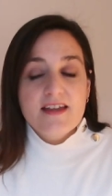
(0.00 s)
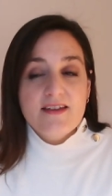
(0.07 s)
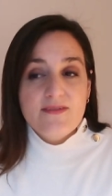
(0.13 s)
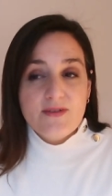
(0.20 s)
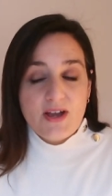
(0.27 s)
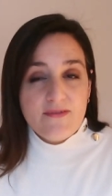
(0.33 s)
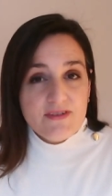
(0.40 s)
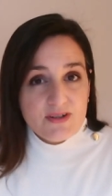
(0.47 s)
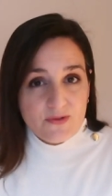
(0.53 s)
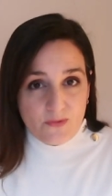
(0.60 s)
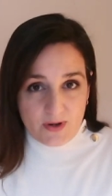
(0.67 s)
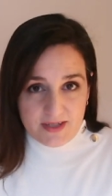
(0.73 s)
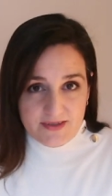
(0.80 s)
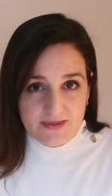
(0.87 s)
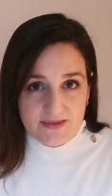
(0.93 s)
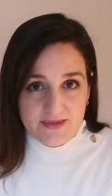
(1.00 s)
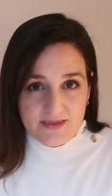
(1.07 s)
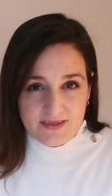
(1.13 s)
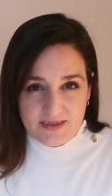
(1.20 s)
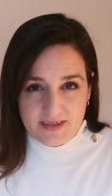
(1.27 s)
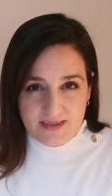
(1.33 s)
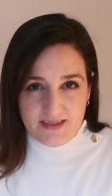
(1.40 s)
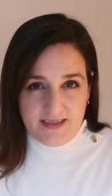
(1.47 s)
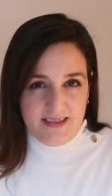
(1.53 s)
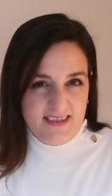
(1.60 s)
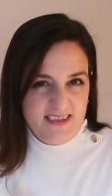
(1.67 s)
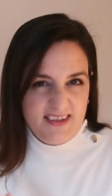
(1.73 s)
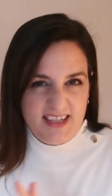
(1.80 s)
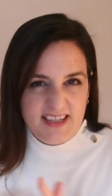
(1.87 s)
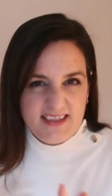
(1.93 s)
if you have any questions,
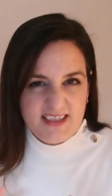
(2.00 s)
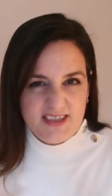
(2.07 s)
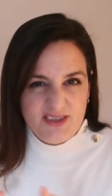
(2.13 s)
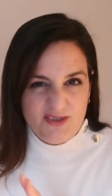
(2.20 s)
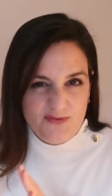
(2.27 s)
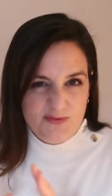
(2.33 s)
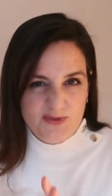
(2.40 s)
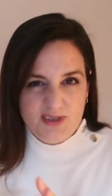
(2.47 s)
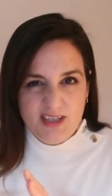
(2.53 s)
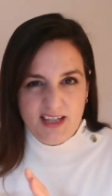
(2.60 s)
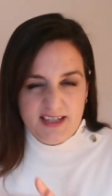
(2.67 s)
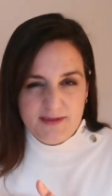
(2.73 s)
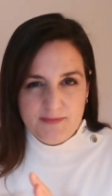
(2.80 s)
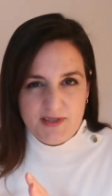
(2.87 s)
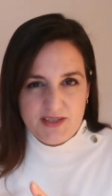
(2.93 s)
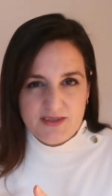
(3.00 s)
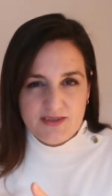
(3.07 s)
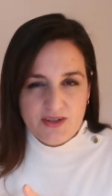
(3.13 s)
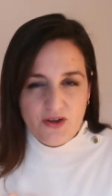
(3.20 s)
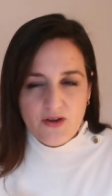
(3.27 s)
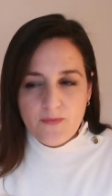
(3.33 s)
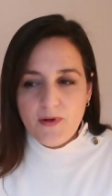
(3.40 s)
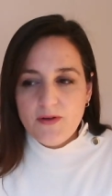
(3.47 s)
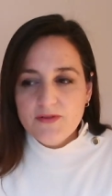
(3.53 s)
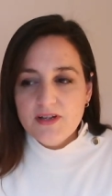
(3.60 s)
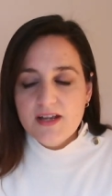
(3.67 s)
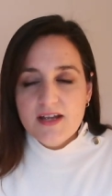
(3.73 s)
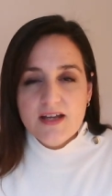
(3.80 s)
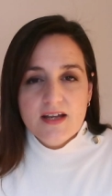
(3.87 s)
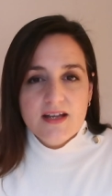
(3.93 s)
anything that you would like me to talk about,
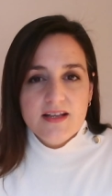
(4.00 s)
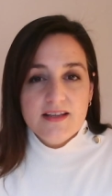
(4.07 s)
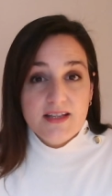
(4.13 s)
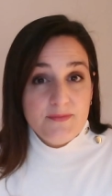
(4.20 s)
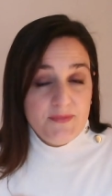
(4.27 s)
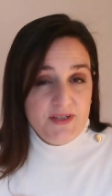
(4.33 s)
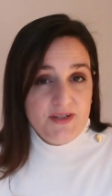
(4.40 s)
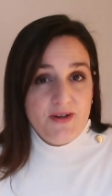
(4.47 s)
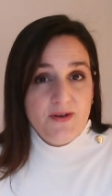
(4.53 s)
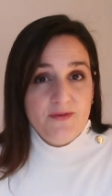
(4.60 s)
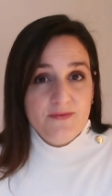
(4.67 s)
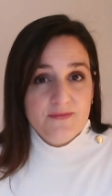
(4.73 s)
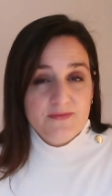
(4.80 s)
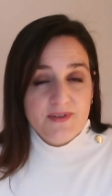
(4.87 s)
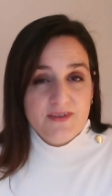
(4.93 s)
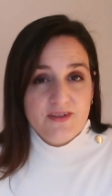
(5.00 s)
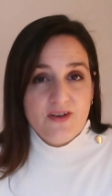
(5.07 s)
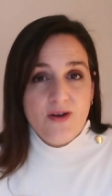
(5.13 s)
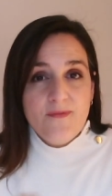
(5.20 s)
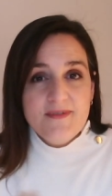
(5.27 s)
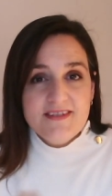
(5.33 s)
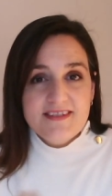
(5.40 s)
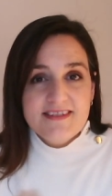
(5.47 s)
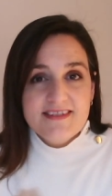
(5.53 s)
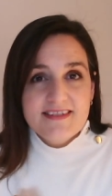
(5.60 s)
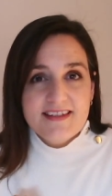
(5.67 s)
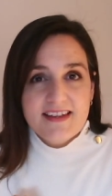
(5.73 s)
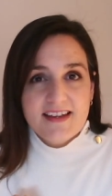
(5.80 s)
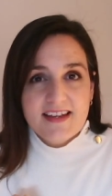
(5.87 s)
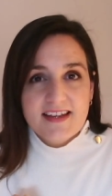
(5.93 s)
let me know in the comments
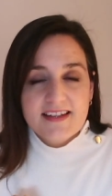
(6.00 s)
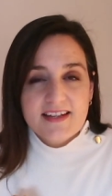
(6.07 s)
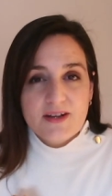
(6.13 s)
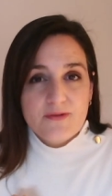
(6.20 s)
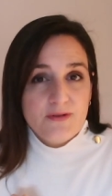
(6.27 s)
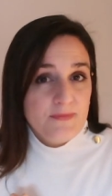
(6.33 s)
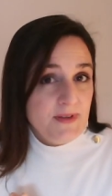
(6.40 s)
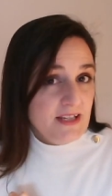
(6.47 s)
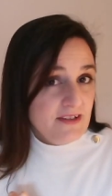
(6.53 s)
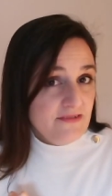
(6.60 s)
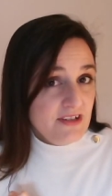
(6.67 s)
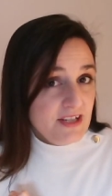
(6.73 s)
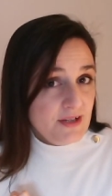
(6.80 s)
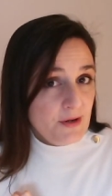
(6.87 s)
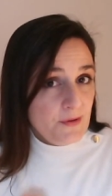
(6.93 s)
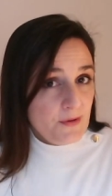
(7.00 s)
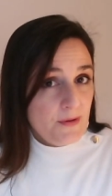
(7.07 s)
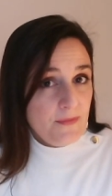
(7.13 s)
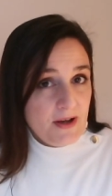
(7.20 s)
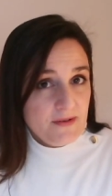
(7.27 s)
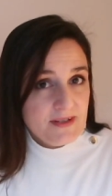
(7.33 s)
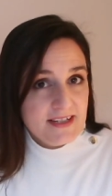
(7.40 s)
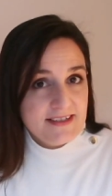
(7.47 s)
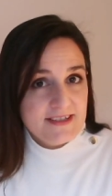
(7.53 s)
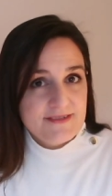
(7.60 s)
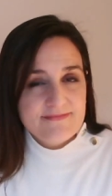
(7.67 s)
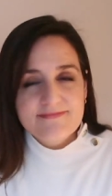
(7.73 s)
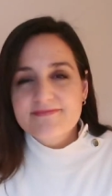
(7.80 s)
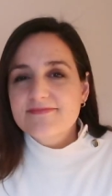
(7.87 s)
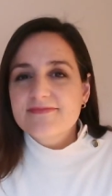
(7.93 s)
and I will make a video about it.
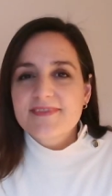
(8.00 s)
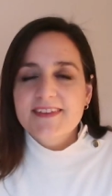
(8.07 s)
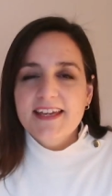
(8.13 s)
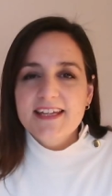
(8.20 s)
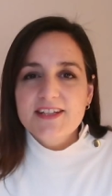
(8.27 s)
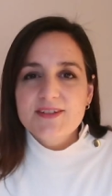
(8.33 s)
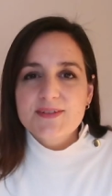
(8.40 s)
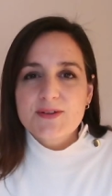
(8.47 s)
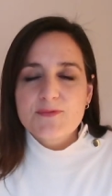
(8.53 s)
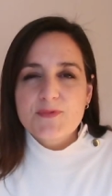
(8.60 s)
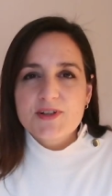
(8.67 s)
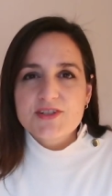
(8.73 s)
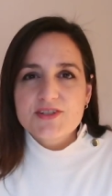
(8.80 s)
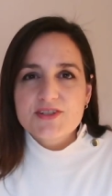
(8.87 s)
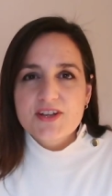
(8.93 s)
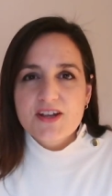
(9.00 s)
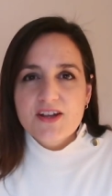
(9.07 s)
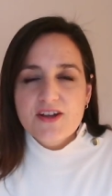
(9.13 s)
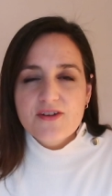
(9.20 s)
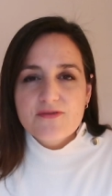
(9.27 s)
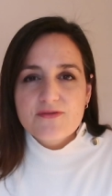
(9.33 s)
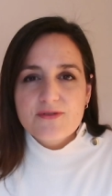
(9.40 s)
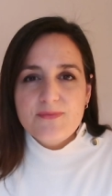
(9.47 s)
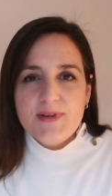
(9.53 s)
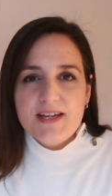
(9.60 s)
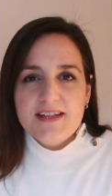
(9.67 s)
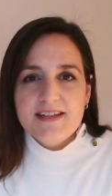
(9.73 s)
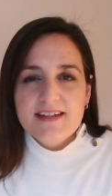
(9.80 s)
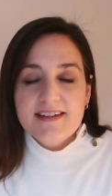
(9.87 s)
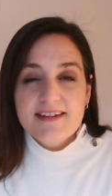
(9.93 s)
Thank you so much for
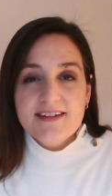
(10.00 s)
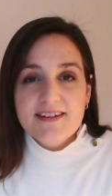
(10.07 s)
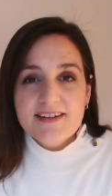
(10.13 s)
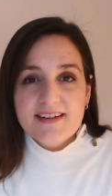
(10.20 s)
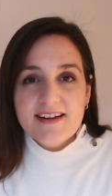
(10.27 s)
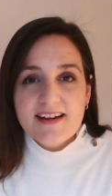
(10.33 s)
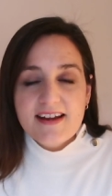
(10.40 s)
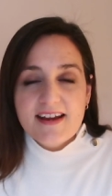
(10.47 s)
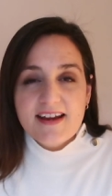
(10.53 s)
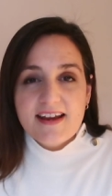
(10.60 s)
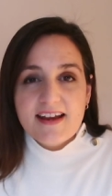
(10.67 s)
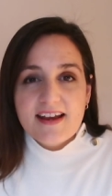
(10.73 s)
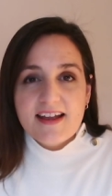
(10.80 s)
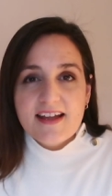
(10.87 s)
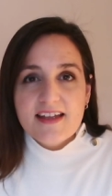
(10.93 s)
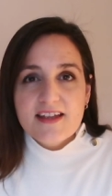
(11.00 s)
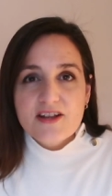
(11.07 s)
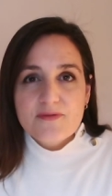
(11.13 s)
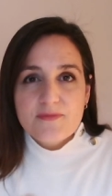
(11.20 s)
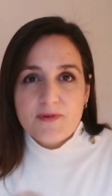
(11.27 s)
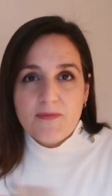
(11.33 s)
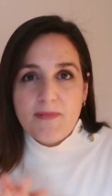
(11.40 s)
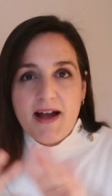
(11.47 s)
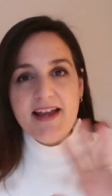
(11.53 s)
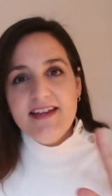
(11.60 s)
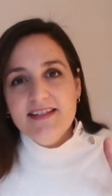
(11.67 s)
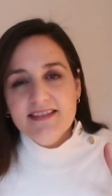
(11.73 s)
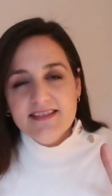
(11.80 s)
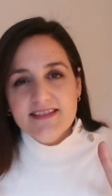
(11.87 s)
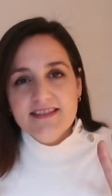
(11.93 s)
being here, and bye-bye.
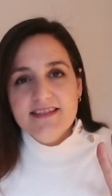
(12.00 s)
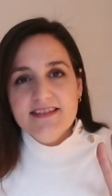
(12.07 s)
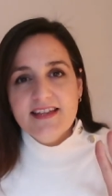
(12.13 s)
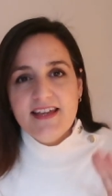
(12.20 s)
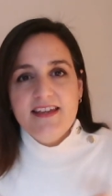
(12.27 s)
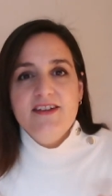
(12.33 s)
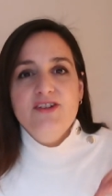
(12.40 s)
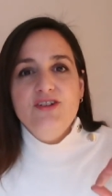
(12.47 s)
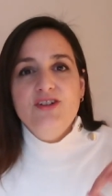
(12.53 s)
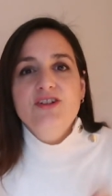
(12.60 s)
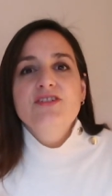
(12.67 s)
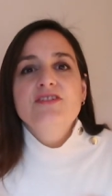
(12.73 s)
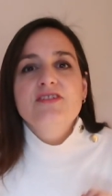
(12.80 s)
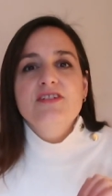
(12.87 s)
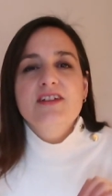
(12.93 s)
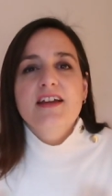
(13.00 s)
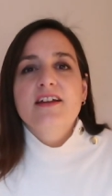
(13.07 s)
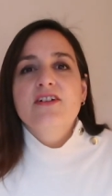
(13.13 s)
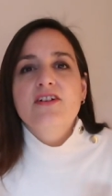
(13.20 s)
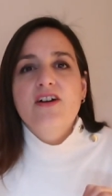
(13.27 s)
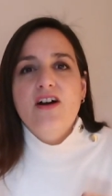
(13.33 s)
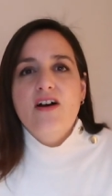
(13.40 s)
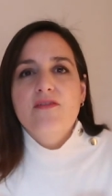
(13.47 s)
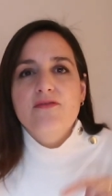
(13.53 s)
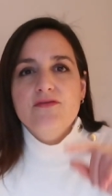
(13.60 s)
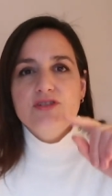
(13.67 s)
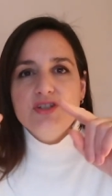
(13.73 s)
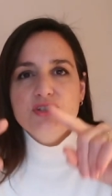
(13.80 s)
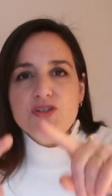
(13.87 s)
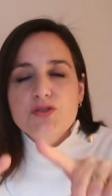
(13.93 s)
Take good care of
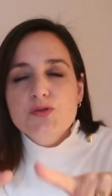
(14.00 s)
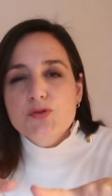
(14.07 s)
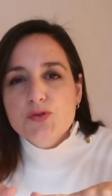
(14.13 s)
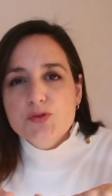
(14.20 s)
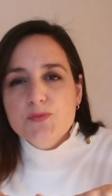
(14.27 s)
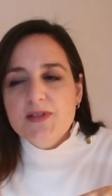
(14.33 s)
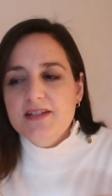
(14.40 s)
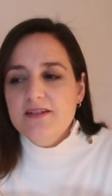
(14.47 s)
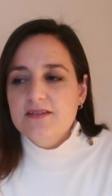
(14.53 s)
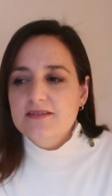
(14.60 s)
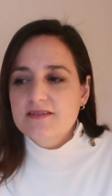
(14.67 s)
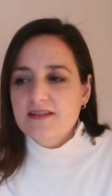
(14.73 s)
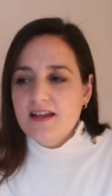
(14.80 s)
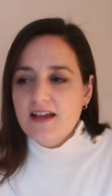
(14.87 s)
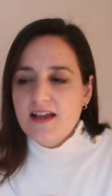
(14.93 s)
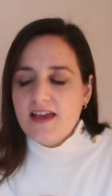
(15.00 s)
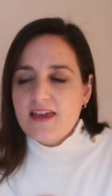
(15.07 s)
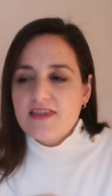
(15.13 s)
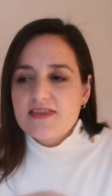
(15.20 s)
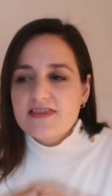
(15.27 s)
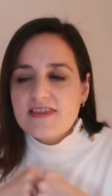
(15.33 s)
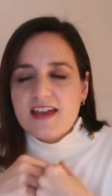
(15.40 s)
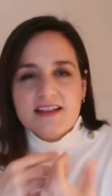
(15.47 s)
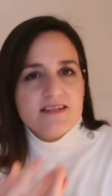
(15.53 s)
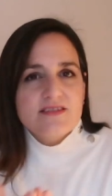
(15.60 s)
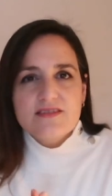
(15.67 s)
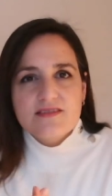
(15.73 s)
you, because that's